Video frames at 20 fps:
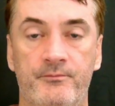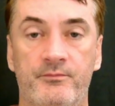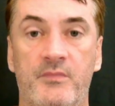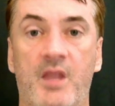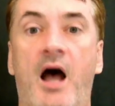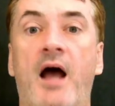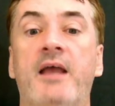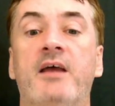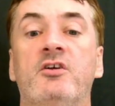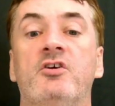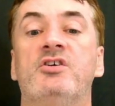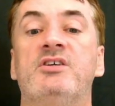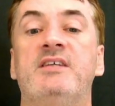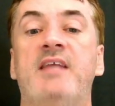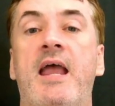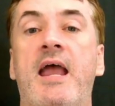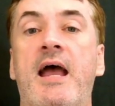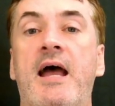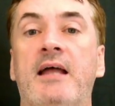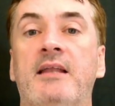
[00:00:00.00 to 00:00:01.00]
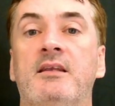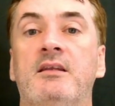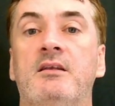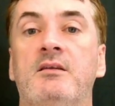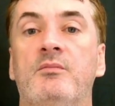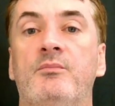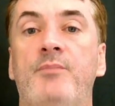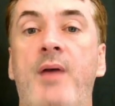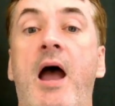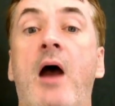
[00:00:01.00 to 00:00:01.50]
I understand
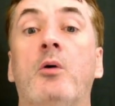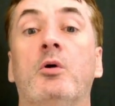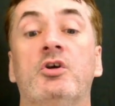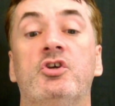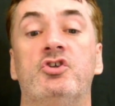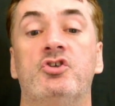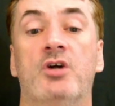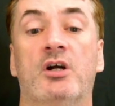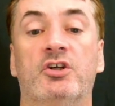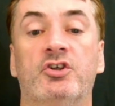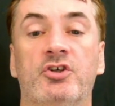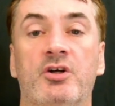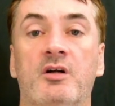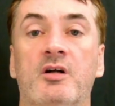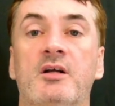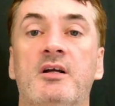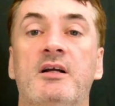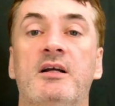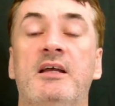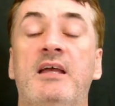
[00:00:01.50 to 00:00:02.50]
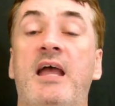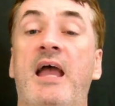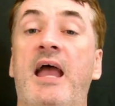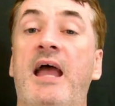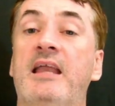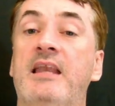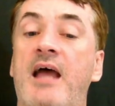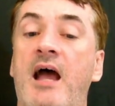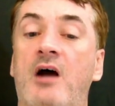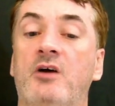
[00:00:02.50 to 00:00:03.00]
power structure
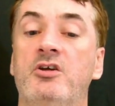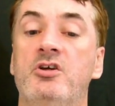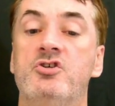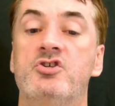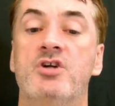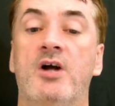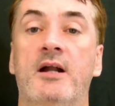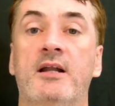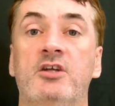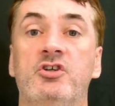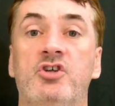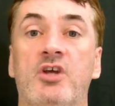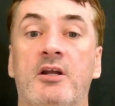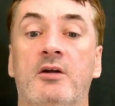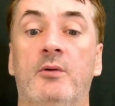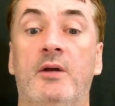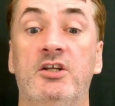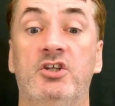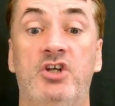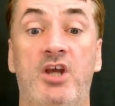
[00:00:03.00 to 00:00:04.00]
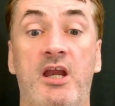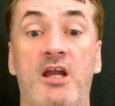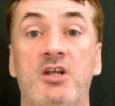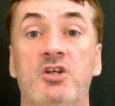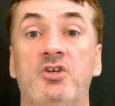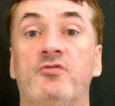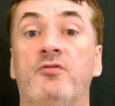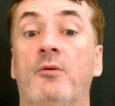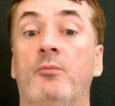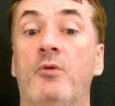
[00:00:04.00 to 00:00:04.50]
and how you try to generate change
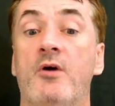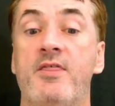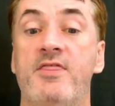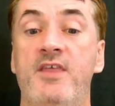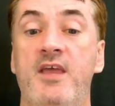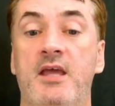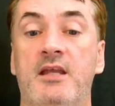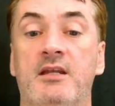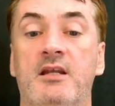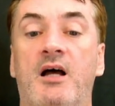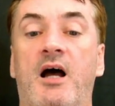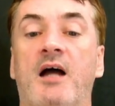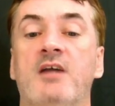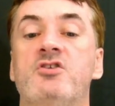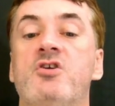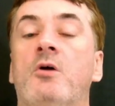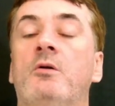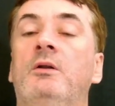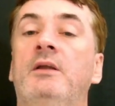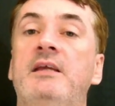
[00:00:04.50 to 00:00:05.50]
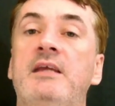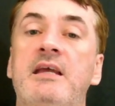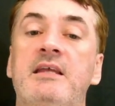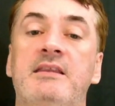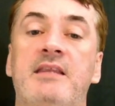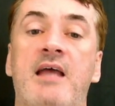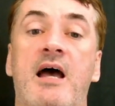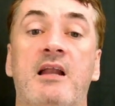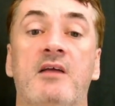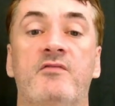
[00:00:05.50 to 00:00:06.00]
from within. I totally get
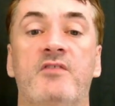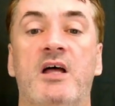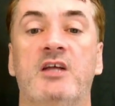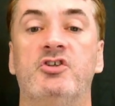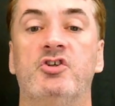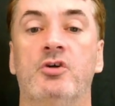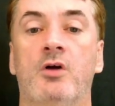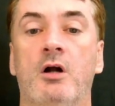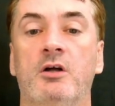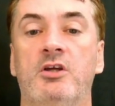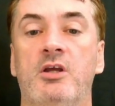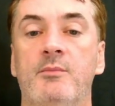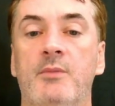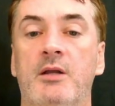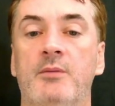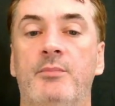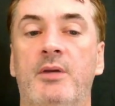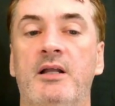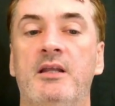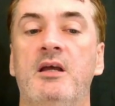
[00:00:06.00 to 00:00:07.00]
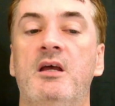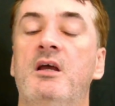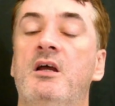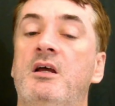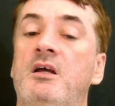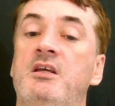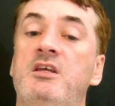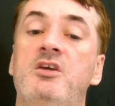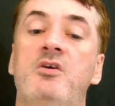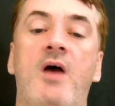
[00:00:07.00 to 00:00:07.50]
that if that's your argument, but
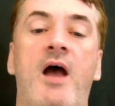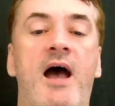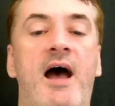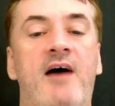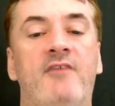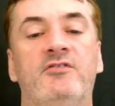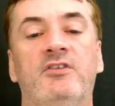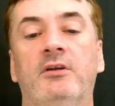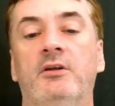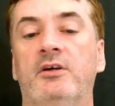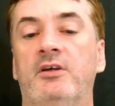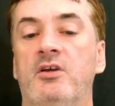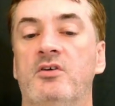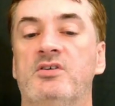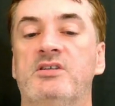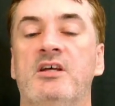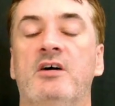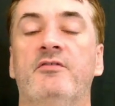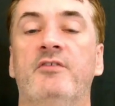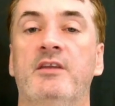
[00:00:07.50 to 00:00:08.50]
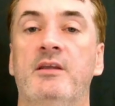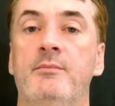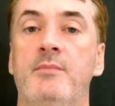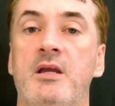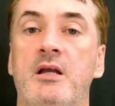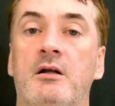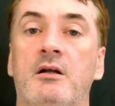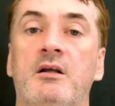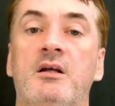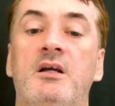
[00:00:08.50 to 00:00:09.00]
you have to look yourself in the
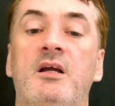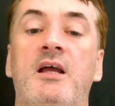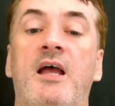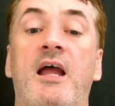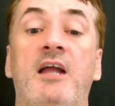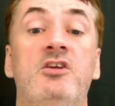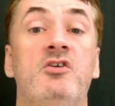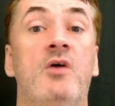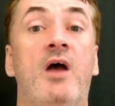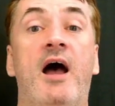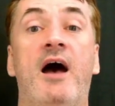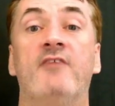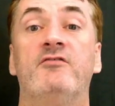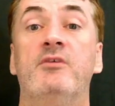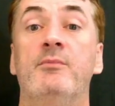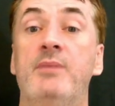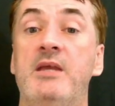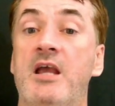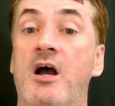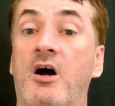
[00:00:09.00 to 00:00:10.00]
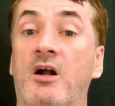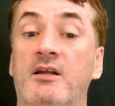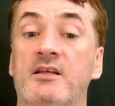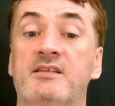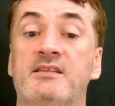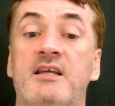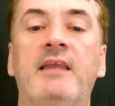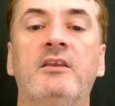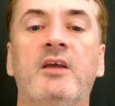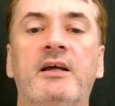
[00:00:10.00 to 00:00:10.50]
mirror and you have to be
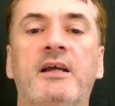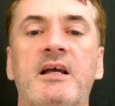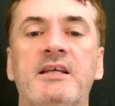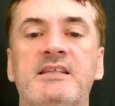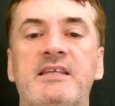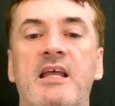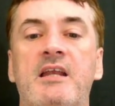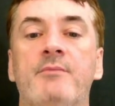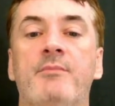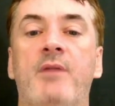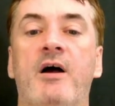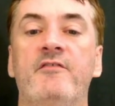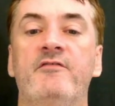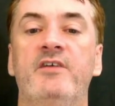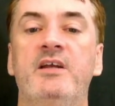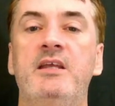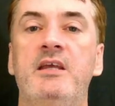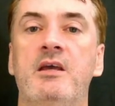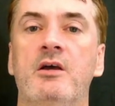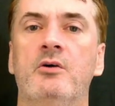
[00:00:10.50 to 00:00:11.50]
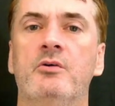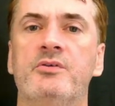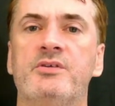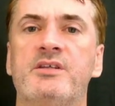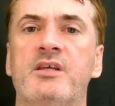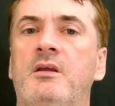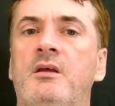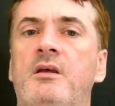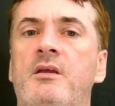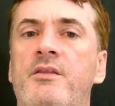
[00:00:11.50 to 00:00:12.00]
honest. Like I said in my videos,
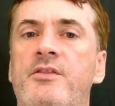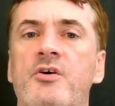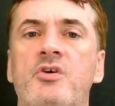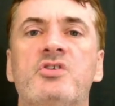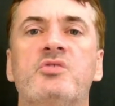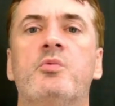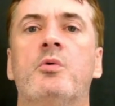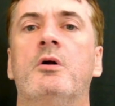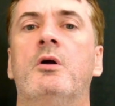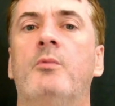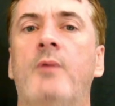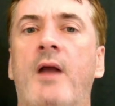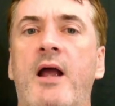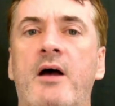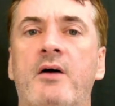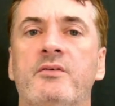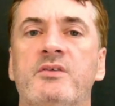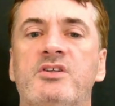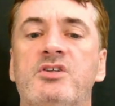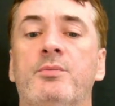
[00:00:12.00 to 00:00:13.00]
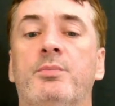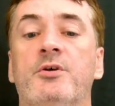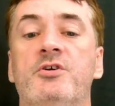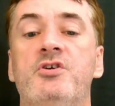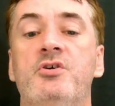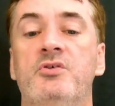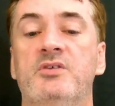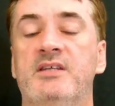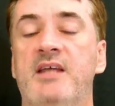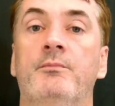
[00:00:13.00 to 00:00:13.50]
those were around Super
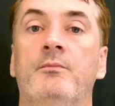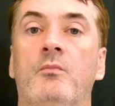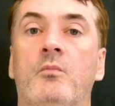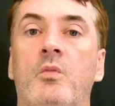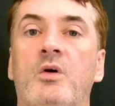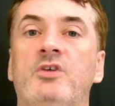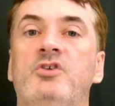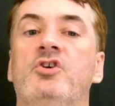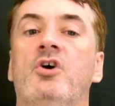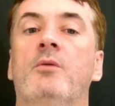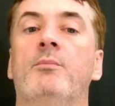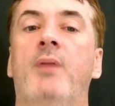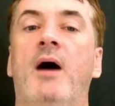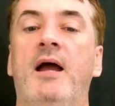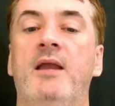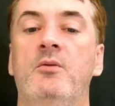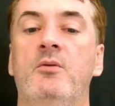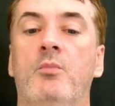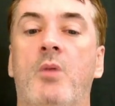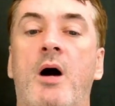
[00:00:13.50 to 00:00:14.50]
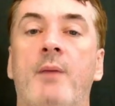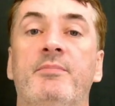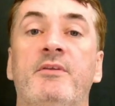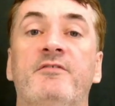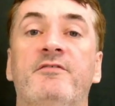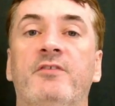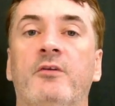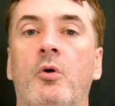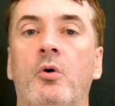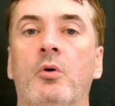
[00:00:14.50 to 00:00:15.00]
Tuesday when Joe Biden mopped the
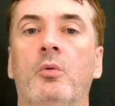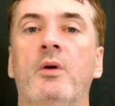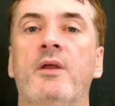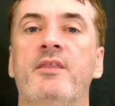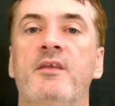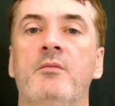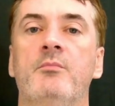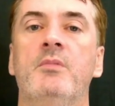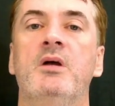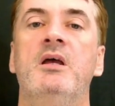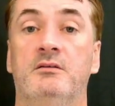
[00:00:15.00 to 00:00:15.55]
floor with him.